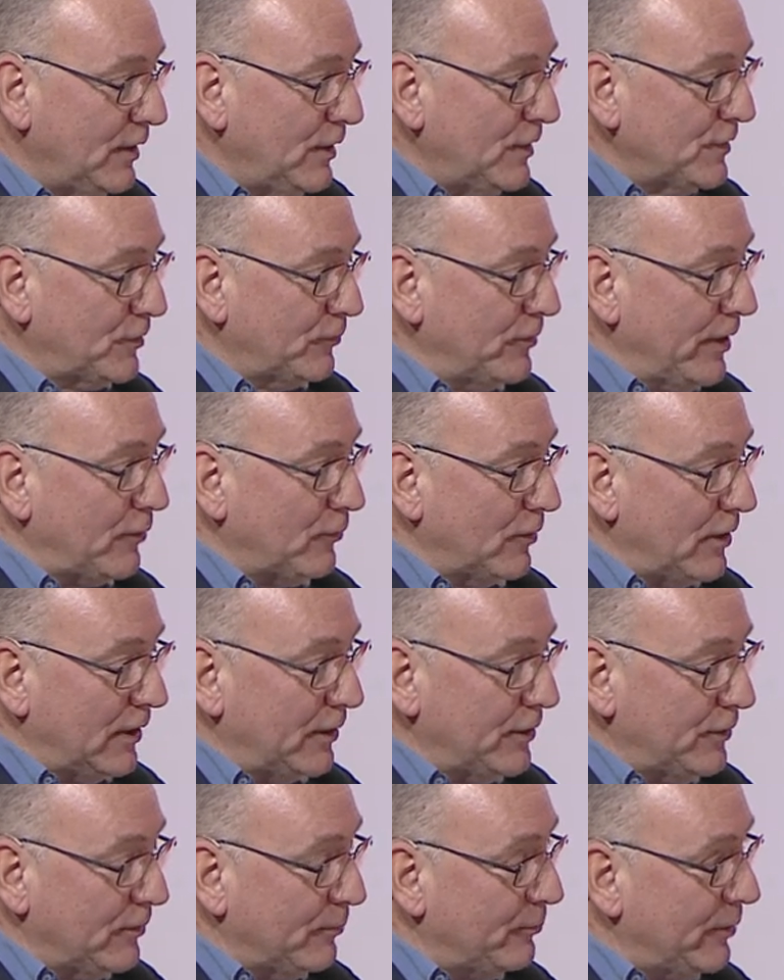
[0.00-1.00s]
So, Nicolas,
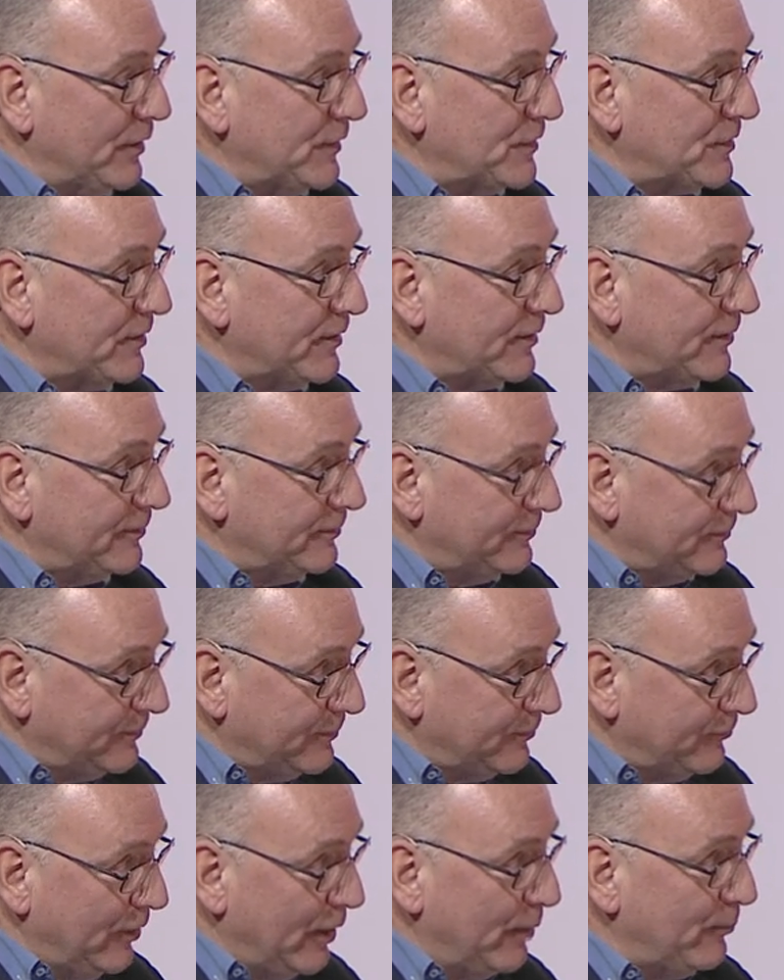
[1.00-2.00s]
you are Minister
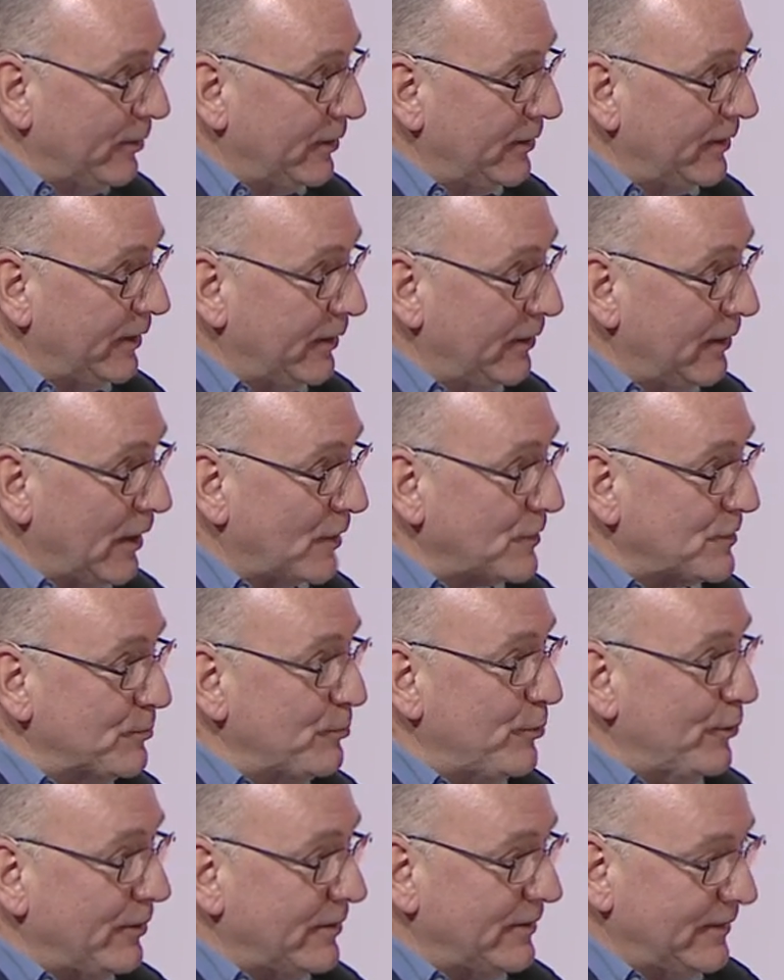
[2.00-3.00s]
of Labour in
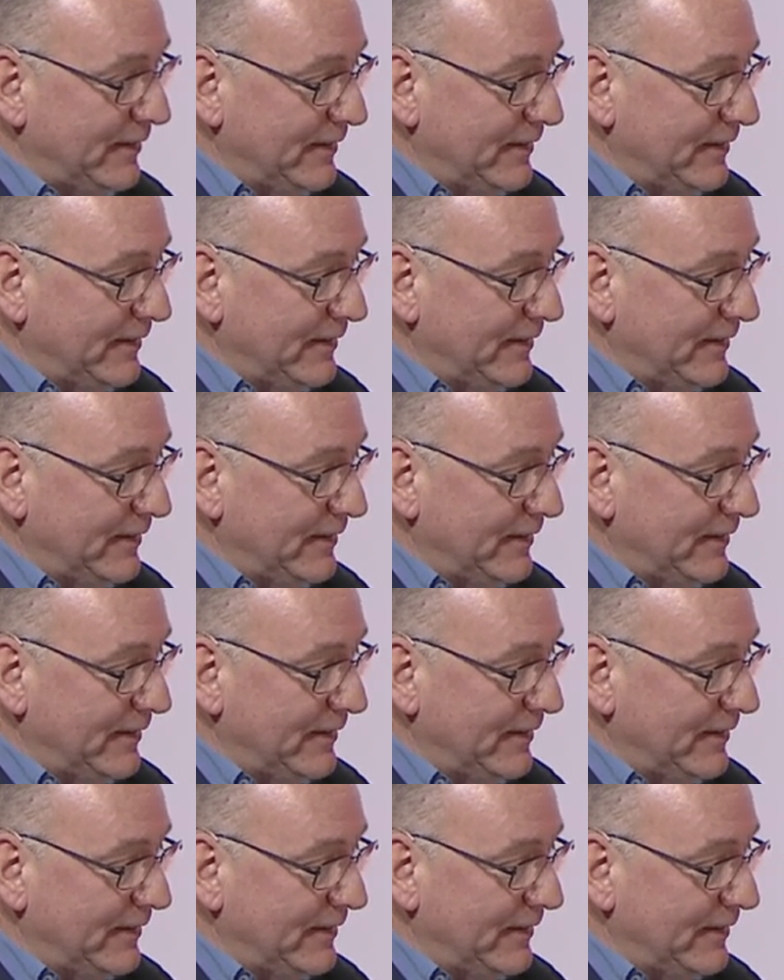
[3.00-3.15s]
Luxembourg.